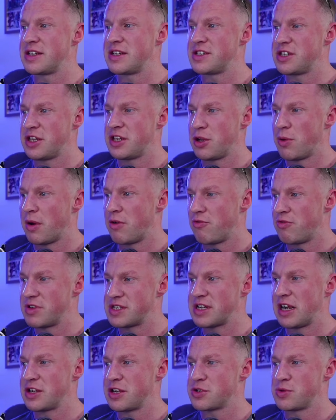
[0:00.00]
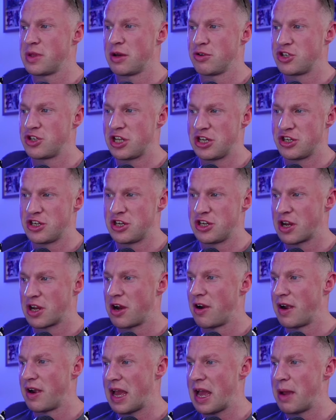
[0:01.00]
you want results without changing your current
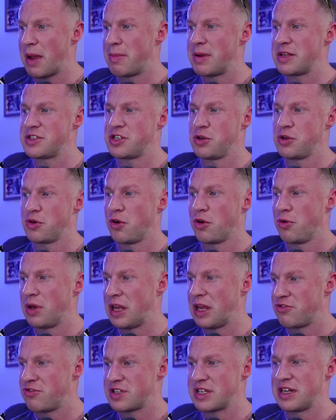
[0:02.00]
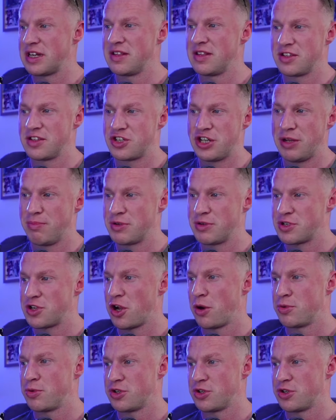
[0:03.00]
habits, you're only interested in the cheapest option.